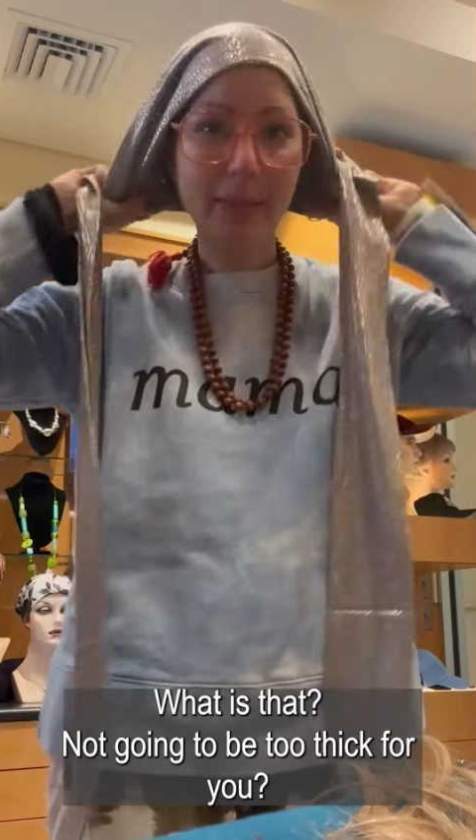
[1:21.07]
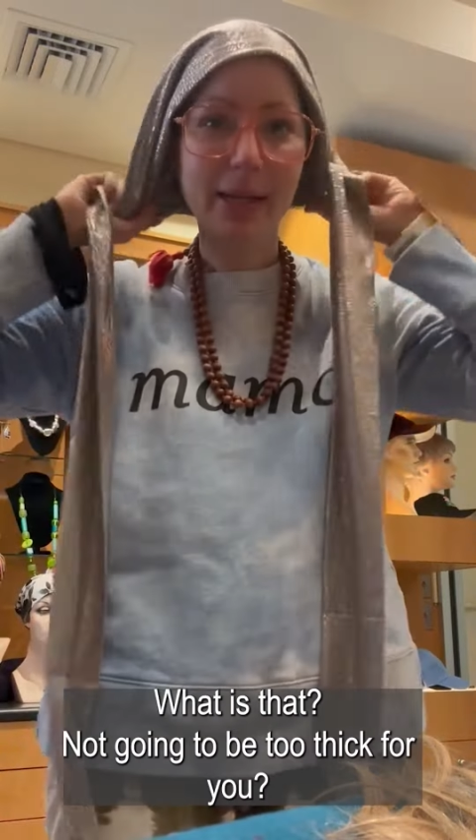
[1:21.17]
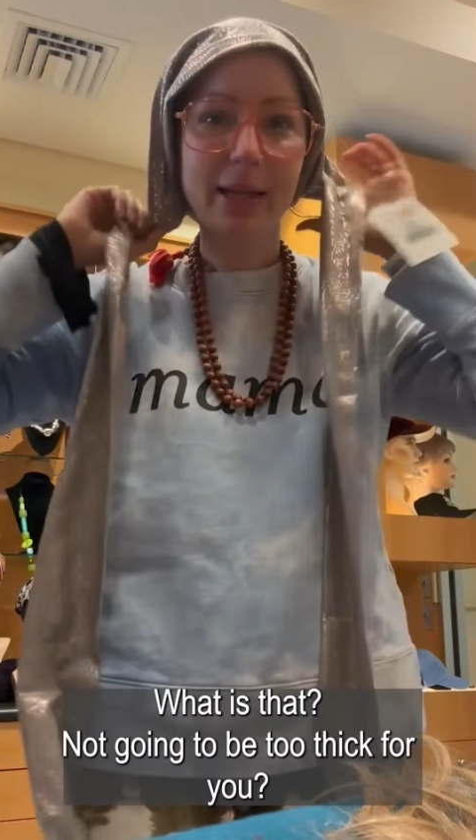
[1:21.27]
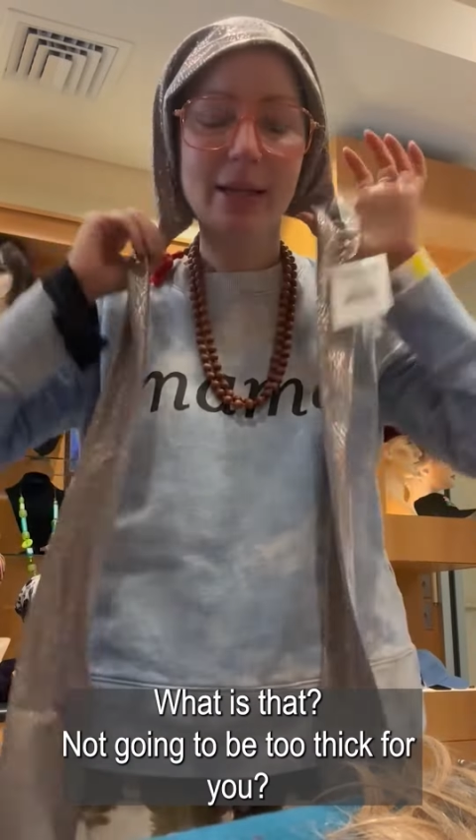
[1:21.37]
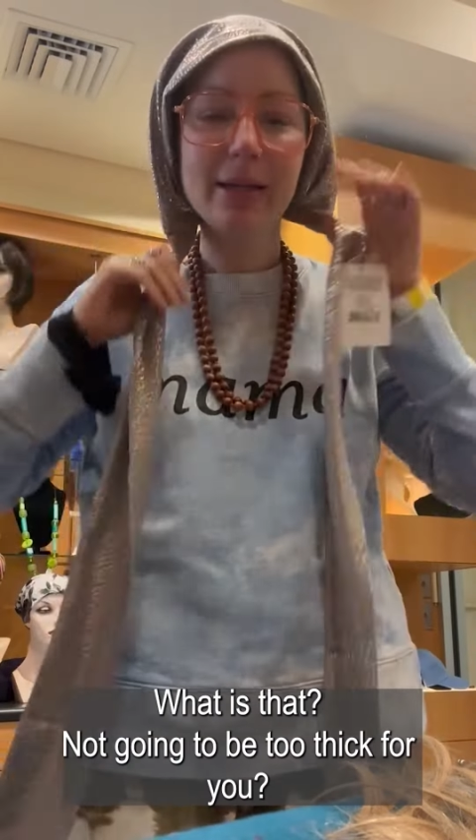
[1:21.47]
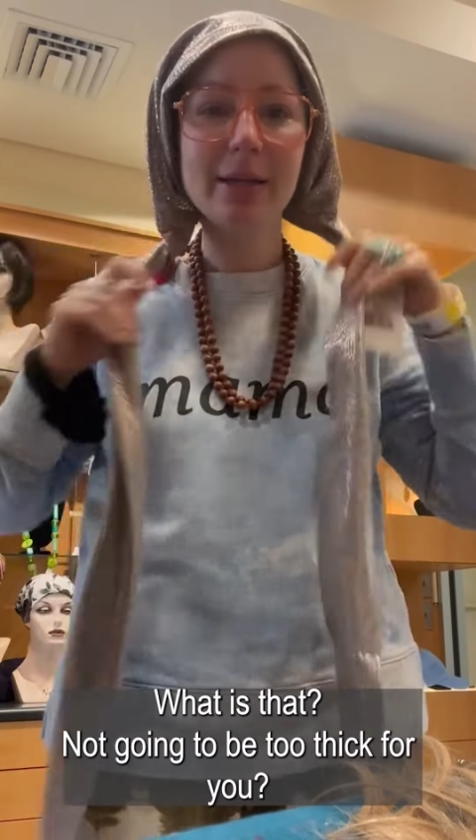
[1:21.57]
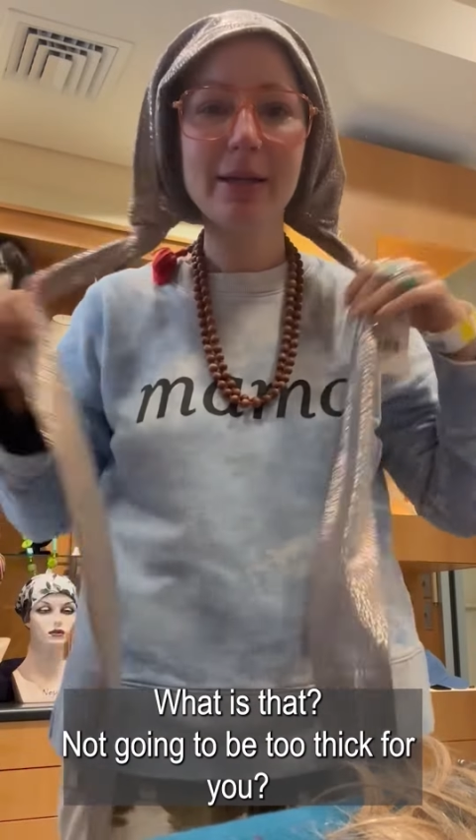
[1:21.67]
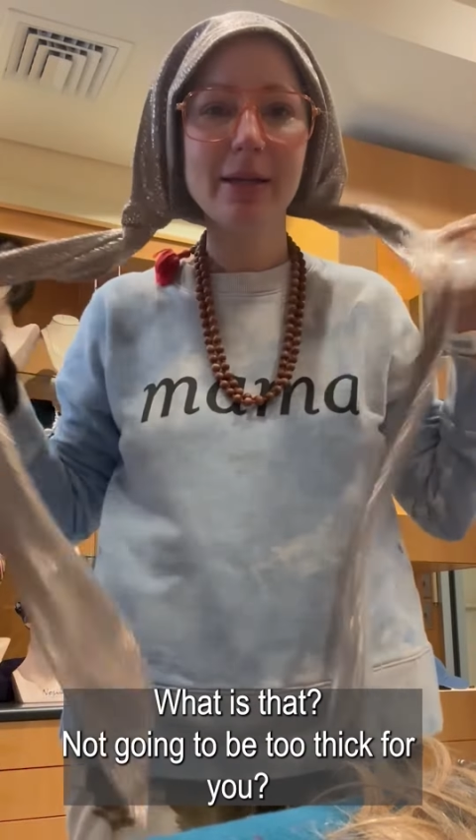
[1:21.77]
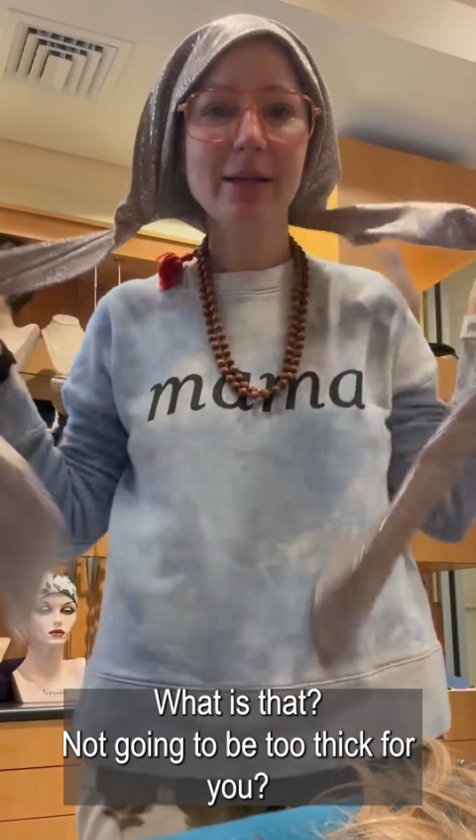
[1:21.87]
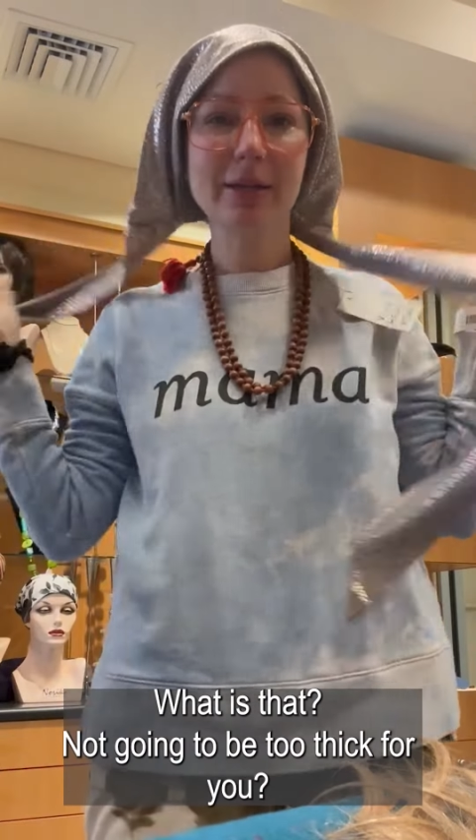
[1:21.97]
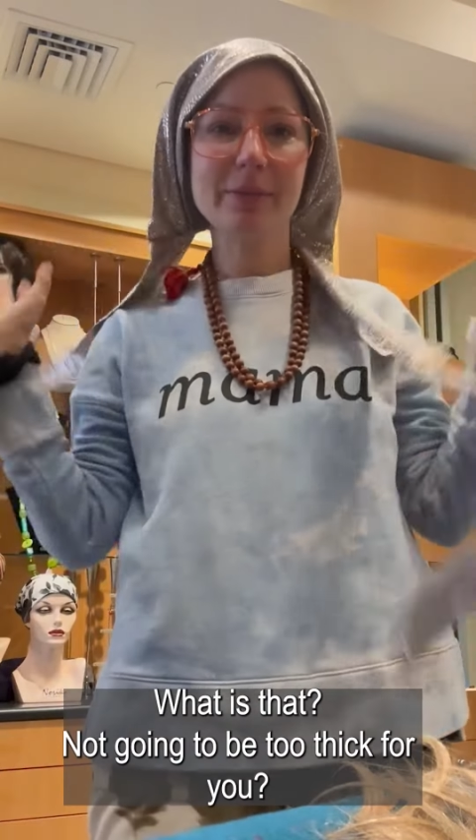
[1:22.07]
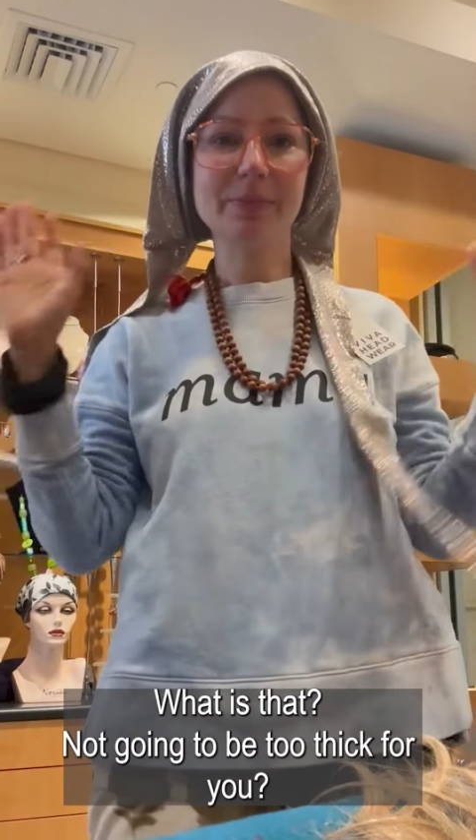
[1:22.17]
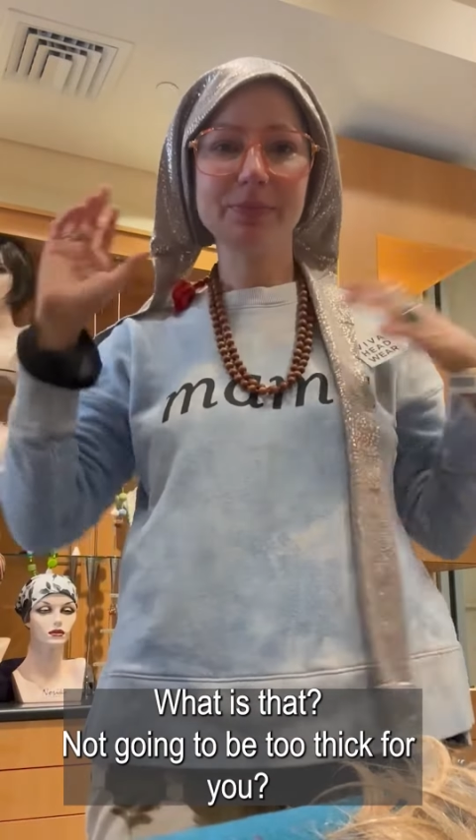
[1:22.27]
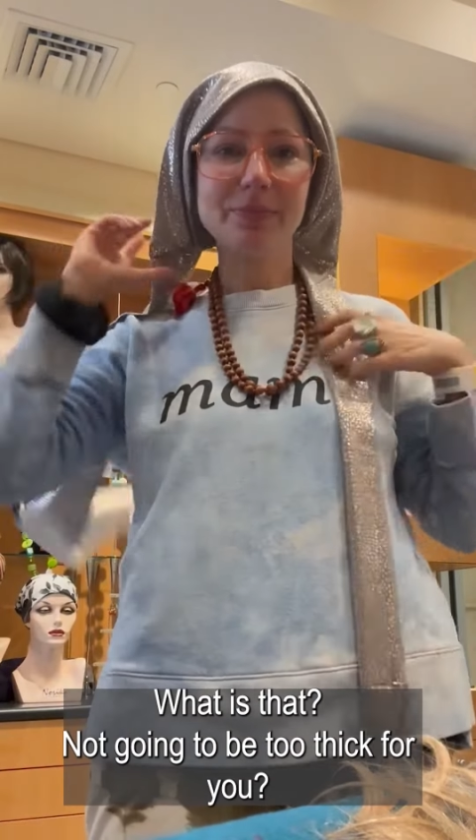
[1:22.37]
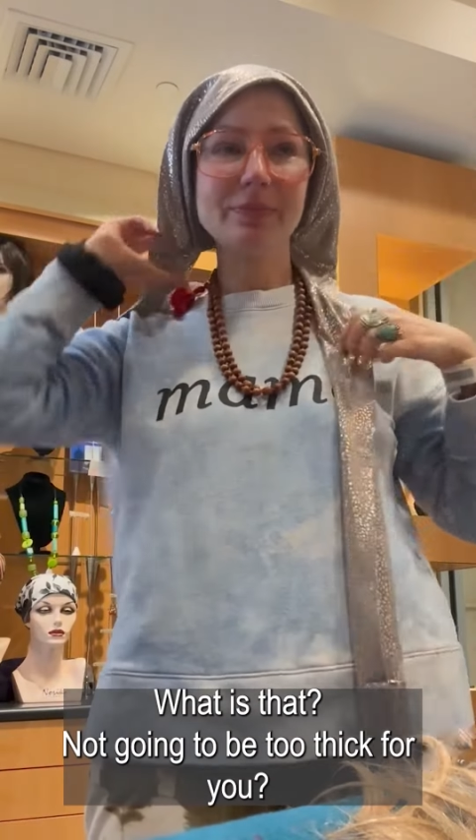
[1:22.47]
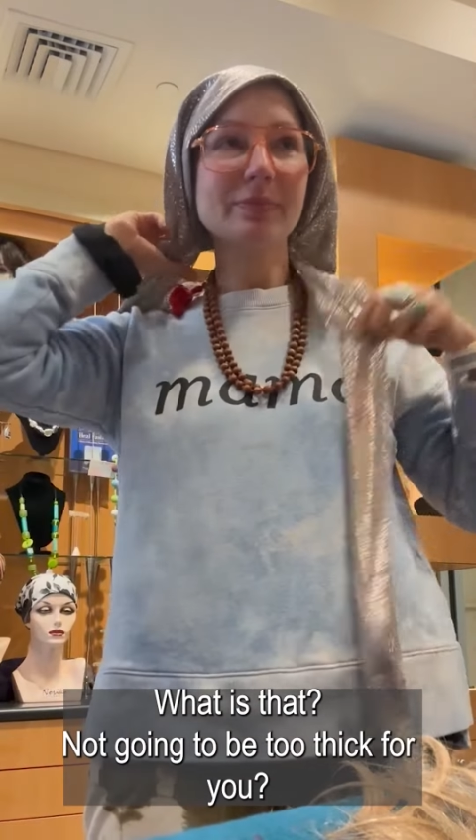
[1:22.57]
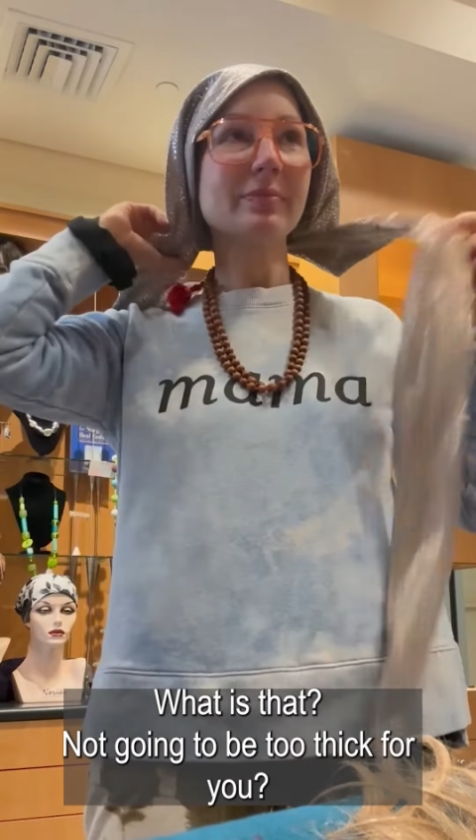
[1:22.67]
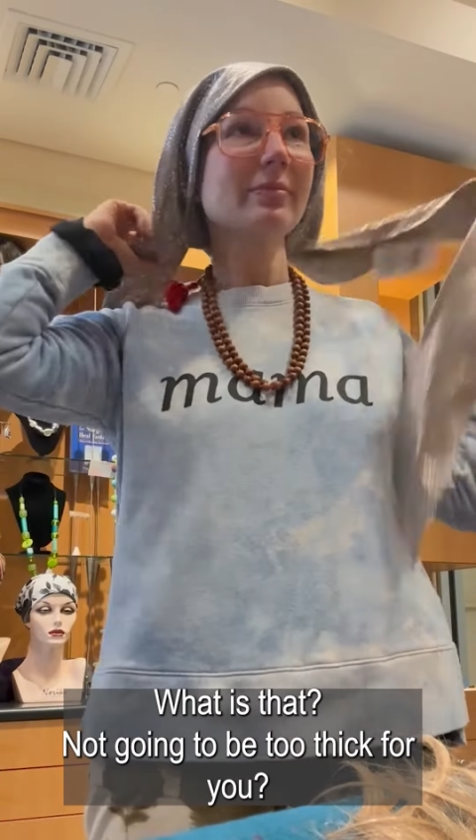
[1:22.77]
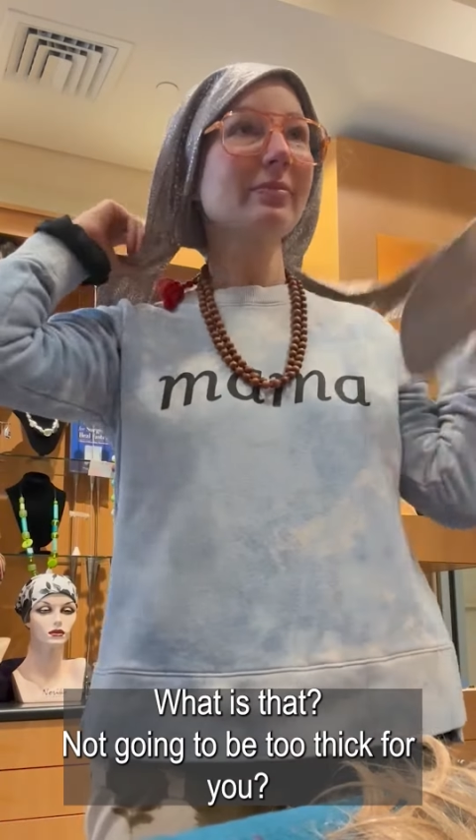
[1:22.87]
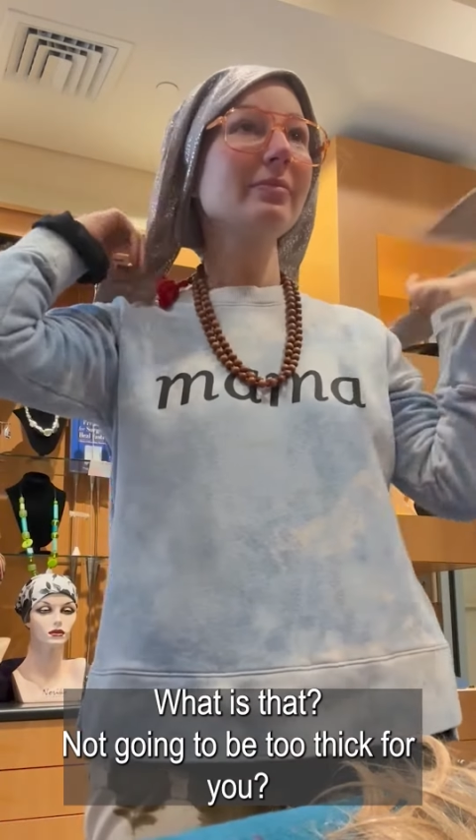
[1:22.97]
but is then that gonna be too thick
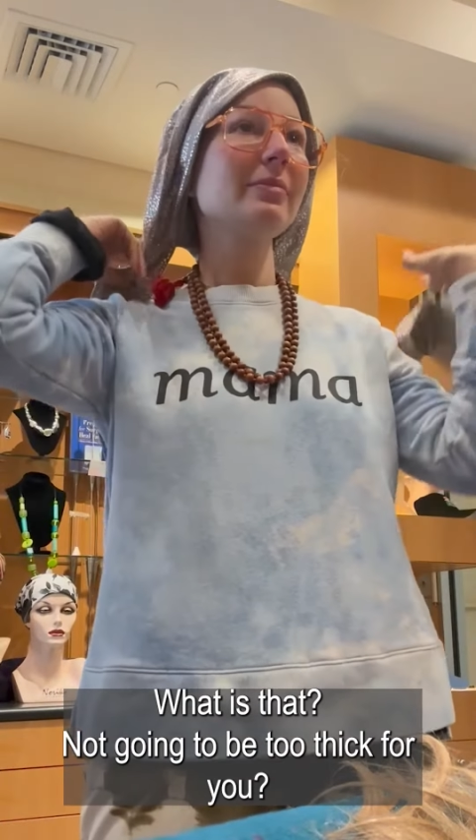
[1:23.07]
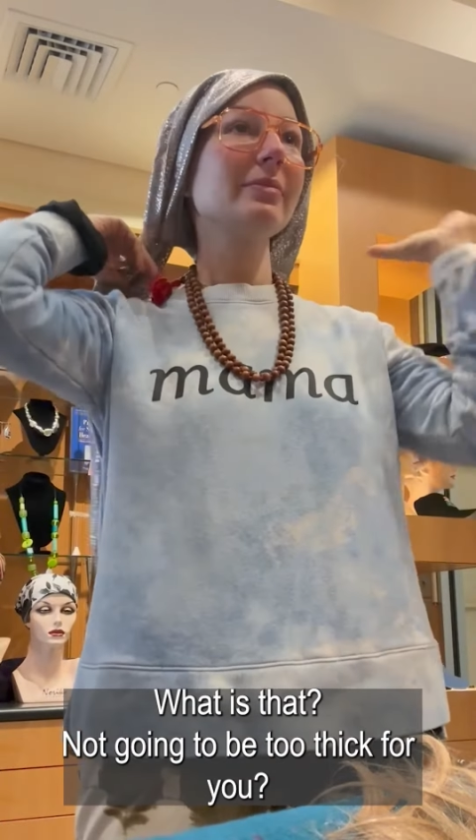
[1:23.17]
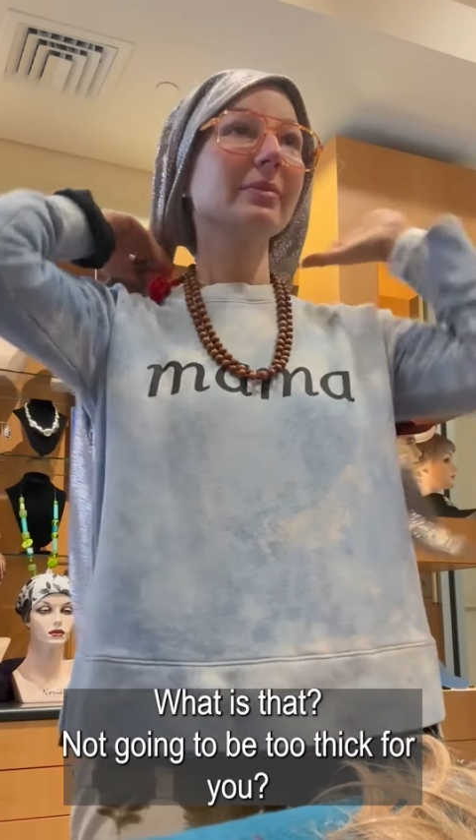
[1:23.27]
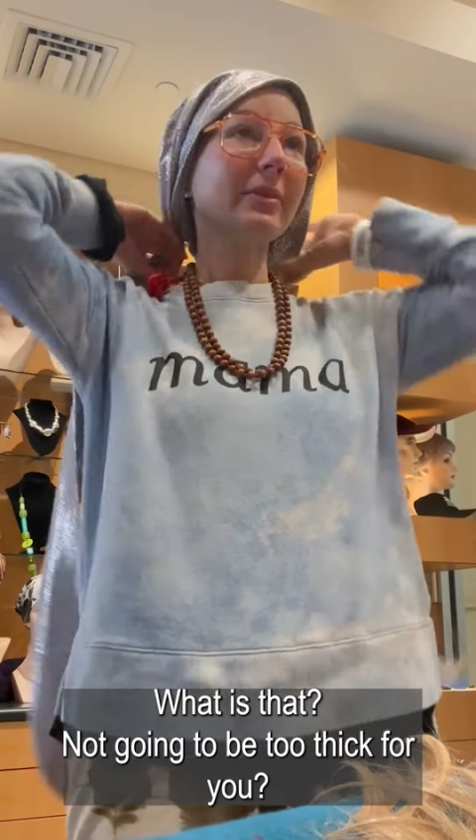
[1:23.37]
for you?